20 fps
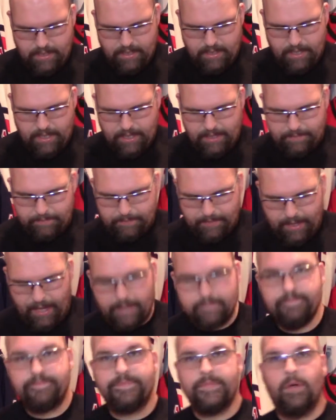Um,
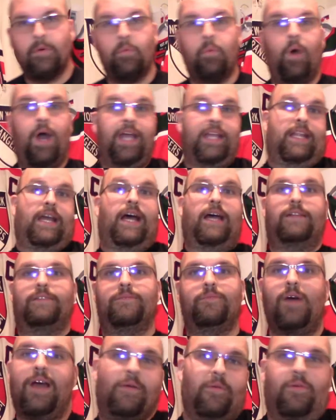why not?
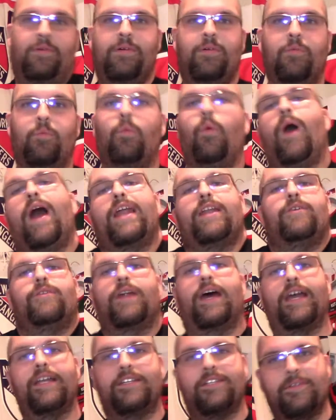Why why
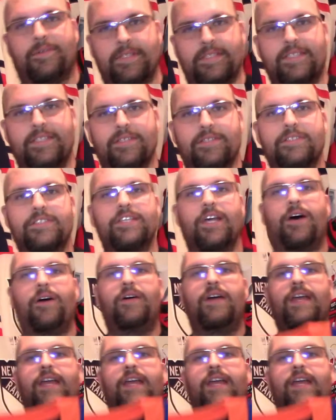don't I do it too? So